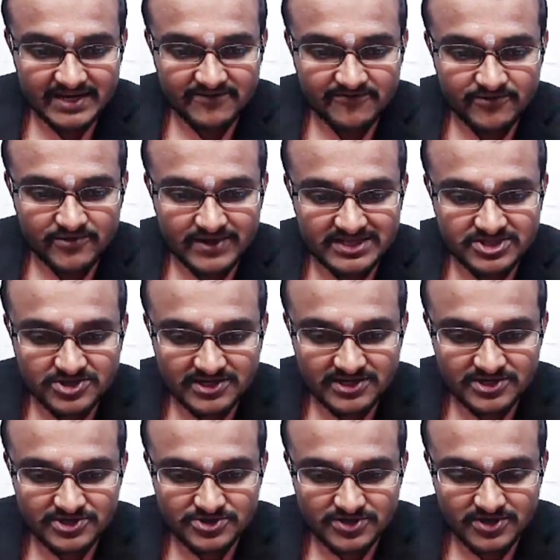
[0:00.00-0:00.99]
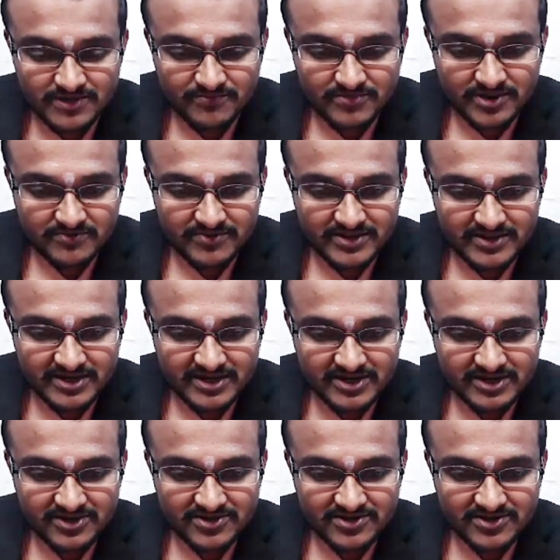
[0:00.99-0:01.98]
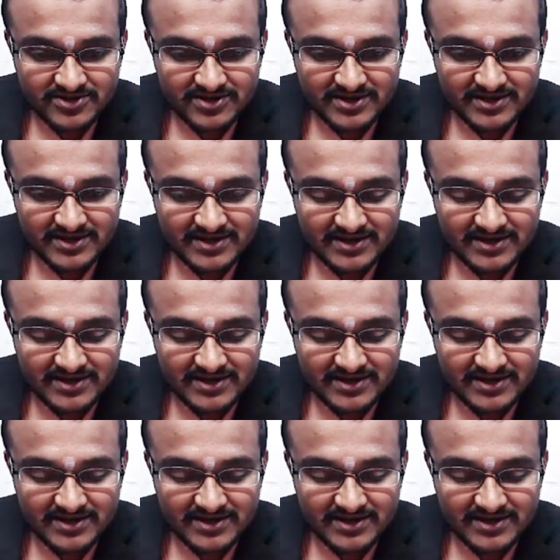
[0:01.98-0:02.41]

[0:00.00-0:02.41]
and if you actually draw a perpendicular line